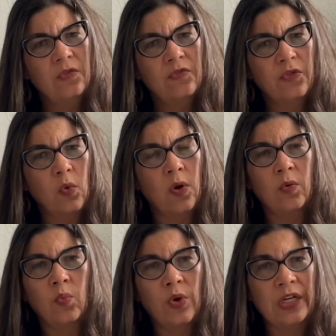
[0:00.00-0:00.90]
for
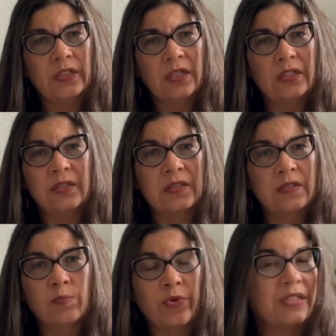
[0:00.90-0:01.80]
what is
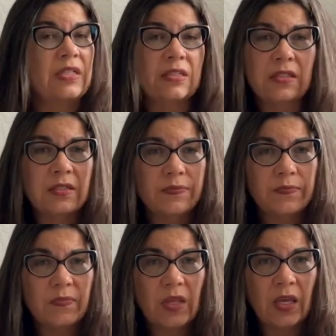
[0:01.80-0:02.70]
present
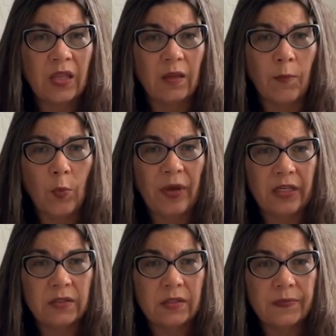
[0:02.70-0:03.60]
in the
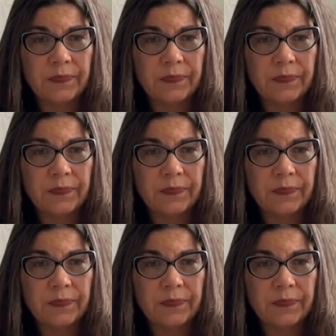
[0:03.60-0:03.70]
moment.